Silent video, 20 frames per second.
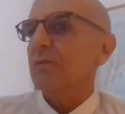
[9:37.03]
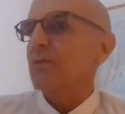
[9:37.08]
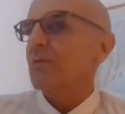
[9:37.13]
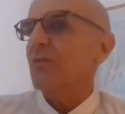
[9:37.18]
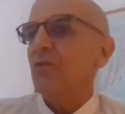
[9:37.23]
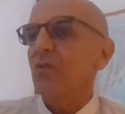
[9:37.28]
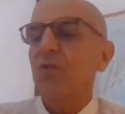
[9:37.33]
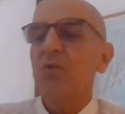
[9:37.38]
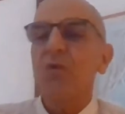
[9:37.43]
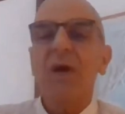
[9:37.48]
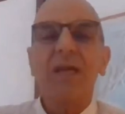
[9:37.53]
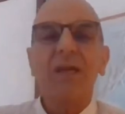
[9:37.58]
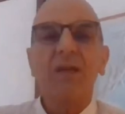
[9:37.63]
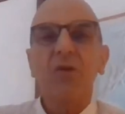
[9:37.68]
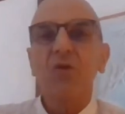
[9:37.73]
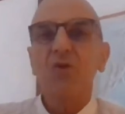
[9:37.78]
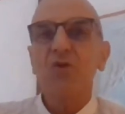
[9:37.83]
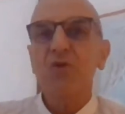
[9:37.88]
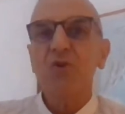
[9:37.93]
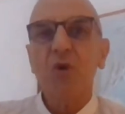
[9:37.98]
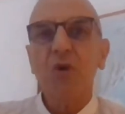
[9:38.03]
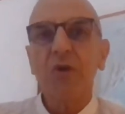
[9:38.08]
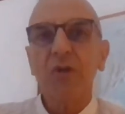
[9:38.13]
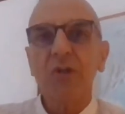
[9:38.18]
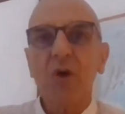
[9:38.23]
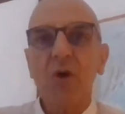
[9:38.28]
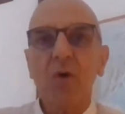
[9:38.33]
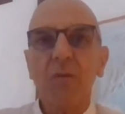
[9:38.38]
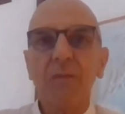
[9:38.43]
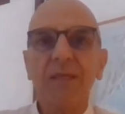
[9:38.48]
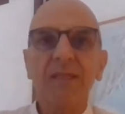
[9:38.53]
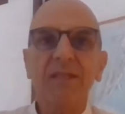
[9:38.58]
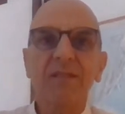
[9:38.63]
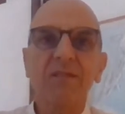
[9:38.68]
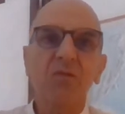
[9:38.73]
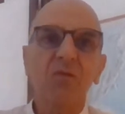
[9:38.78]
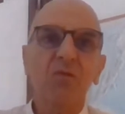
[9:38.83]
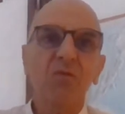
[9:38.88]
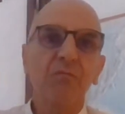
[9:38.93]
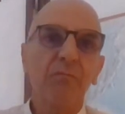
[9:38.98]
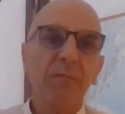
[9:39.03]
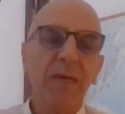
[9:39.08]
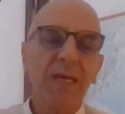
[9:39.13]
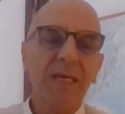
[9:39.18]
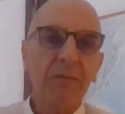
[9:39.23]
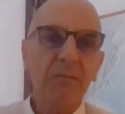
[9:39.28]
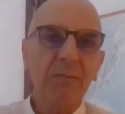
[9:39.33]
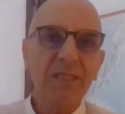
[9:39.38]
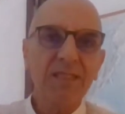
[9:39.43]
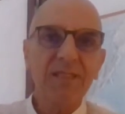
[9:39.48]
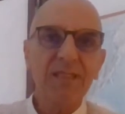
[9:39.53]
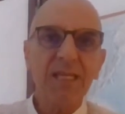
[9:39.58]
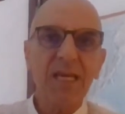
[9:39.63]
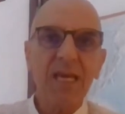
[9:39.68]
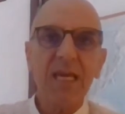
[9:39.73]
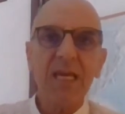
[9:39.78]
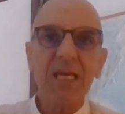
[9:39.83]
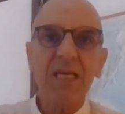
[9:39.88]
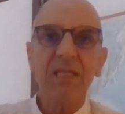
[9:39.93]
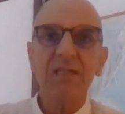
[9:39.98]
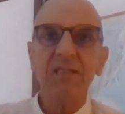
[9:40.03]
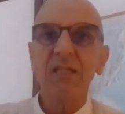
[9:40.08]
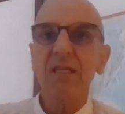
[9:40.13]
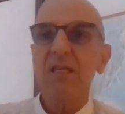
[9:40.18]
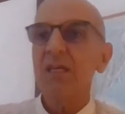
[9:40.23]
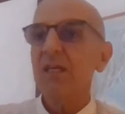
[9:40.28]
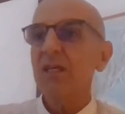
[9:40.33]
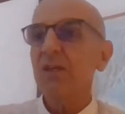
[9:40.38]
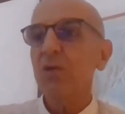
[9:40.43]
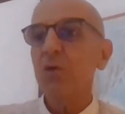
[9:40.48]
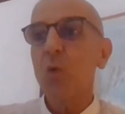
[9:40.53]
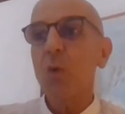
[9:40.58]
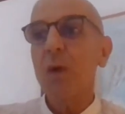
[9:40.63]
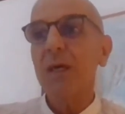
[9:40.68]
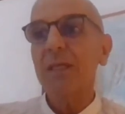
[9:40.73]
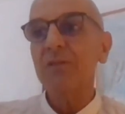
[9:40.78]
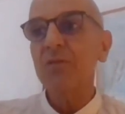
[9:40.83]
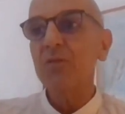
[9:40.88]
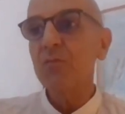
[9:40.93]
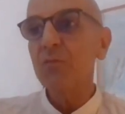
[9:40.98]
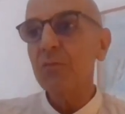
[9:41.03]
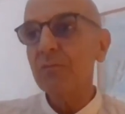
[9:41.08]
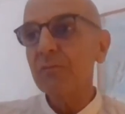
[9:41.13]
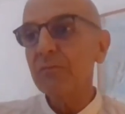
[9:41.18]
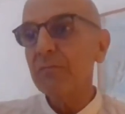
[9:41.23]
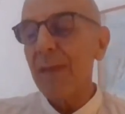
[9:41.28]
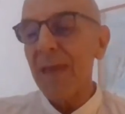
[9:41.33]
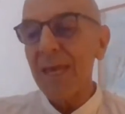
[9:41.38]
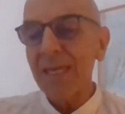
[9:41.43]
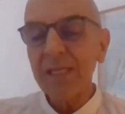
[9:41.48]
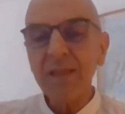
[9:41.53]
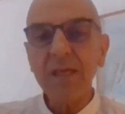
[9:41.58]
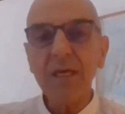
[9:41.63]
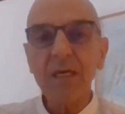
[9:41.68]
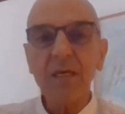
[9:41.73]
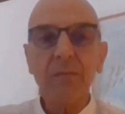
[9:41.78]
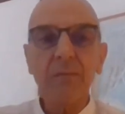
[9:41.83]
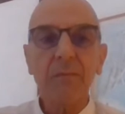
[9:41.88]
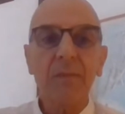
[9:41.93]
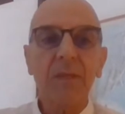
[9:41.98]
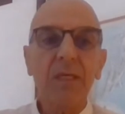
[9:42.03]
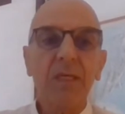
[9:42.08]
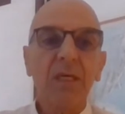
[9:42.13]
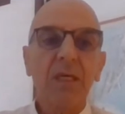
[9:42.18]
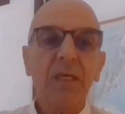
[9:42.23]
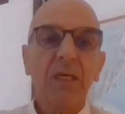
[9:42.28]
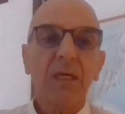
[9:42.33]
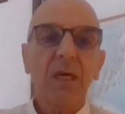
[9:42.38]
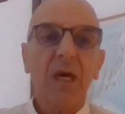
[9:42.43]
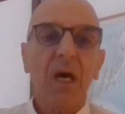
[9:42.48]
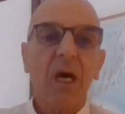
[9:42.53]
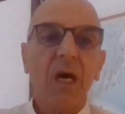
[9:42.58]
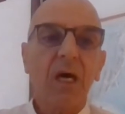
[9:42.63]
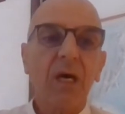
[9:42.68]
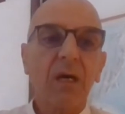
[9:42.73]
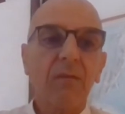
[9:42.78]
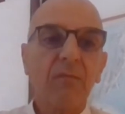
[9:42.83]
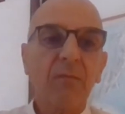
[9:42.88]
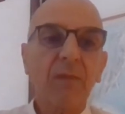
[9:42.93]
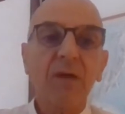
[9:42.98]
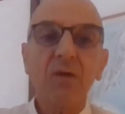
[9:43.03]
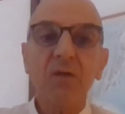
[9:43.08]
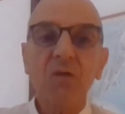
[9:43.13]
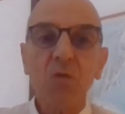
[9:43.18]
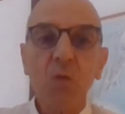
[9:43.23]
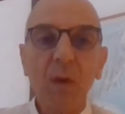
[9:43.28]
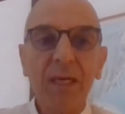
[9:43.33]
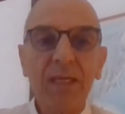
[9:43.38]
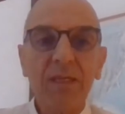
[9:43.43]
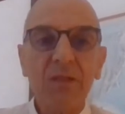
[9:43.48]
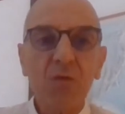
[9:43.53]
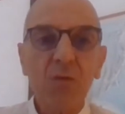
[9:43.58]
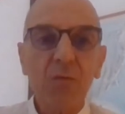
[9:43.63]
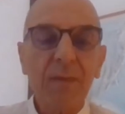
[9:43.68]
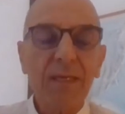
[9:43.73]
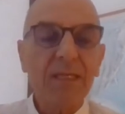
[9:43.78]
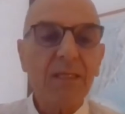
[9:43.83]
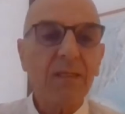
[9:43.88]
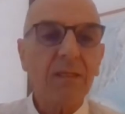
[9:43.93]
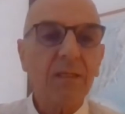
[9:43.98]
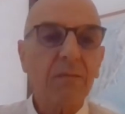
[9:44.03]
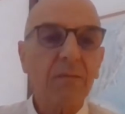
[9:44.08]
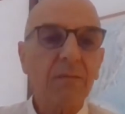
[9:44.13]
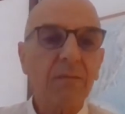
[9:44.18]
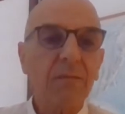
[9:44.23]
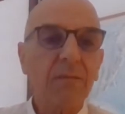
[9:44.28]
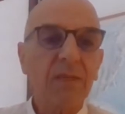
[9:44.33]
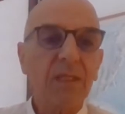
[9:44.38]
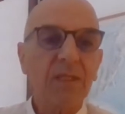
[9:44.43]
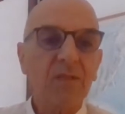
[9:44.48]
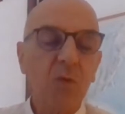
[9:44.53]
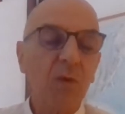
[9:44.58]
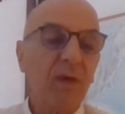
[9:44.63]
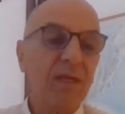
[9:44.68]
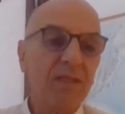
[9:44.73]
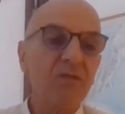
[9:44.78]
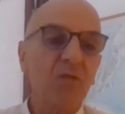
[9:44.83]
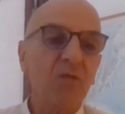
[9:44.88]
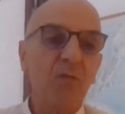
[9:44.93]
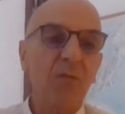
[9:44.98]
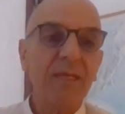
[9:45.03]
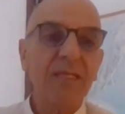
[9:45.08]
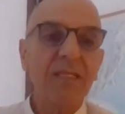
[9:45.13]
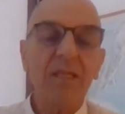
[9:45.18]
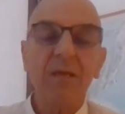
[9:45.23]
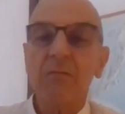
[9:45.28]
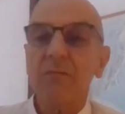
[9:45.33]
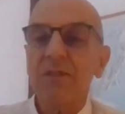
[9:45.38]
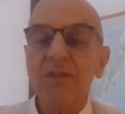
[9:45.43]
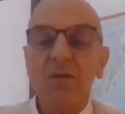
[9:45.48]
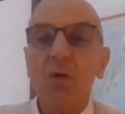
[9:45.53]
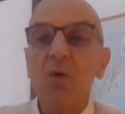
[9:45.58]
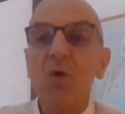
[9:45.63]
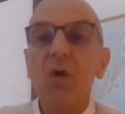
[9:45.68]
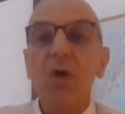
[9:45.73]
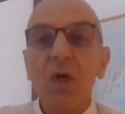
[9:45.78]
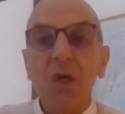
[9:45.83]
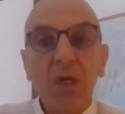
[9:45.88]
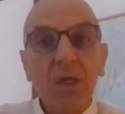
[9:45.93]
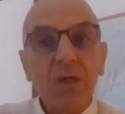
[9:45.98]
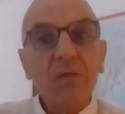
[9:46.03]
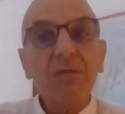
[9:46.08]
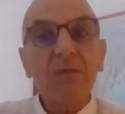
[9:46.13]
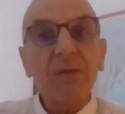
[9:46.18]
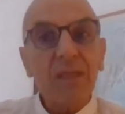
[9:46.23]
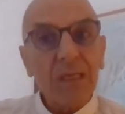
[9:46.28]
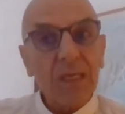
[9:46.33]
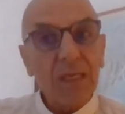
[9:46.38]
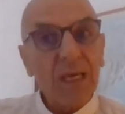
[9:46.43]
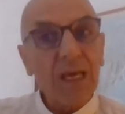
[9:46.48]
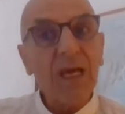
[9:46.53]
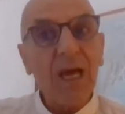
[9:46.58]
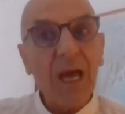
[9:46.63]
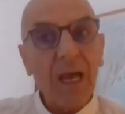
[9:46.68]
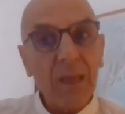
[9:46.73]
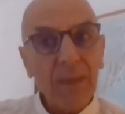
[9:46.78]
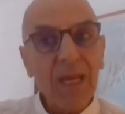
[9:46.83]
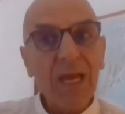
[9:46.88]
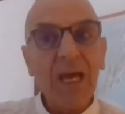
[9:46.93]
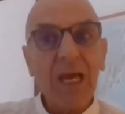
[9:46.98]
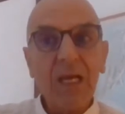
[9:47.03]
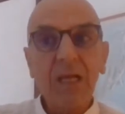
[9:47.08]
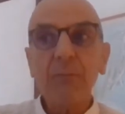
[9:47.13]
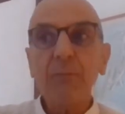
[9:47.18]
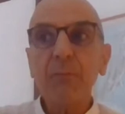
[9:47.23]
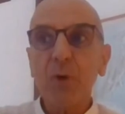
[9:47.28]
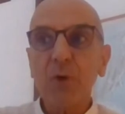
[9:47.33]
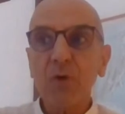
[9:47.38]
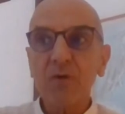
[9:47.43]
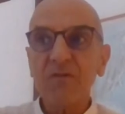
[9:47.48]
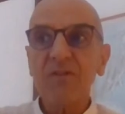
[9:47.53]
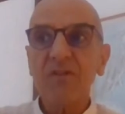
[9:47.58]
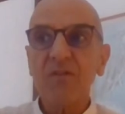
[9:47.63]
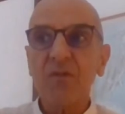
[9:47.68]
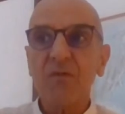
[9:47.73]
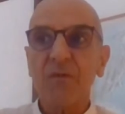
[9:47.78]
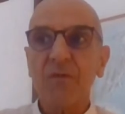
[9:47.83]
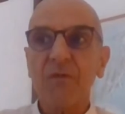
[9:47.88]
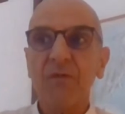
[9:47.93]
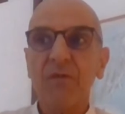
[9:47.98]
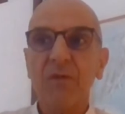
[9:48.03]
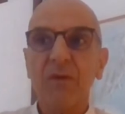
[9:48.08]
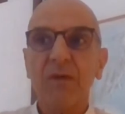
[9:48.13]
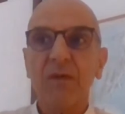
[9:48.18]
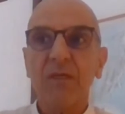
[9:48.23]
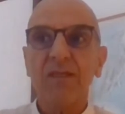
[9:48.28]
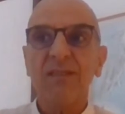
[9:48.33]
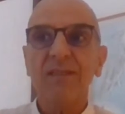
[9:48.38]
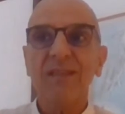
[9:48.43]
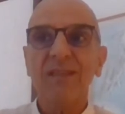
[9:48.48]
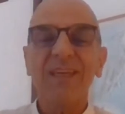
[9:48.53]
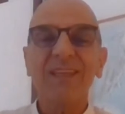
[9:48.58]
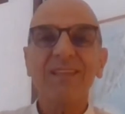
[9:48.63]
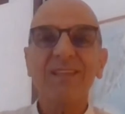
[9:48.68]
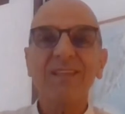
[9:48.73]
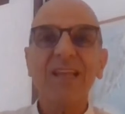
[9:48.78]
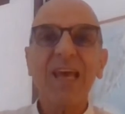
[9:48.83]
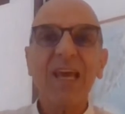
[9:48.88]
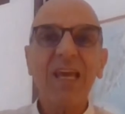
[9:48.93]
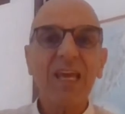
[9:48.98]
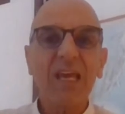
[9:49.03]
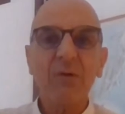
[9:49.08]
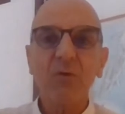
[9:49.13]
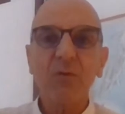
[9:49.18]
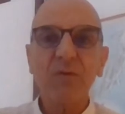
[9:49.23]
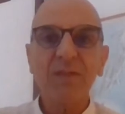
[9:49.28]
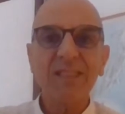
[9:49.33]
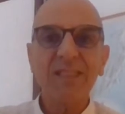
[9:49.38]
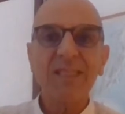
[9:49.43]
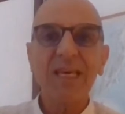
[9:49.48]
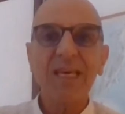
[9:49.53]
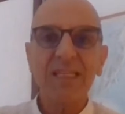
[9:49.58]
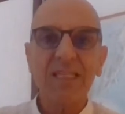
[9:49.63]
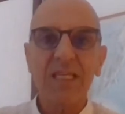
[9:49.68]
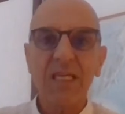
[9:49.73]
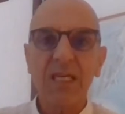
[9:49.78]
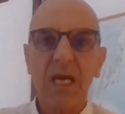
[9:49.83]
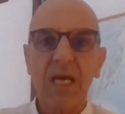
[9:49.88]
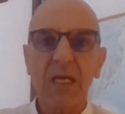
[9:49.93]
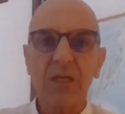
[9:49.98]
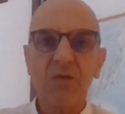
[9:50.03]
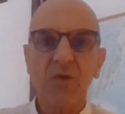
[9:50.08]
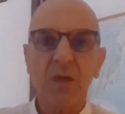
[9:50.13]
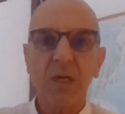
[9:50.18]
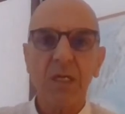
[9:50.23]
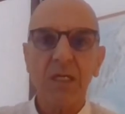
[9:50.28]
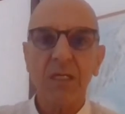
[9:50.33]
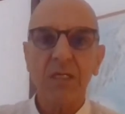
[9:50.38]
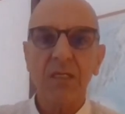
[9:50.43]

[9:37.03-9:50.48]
you had your shortcomings, you made mistakes, you want to mend them. There is way to mend them. There's ways to mend them. So I began a process of it's like a resetting actually,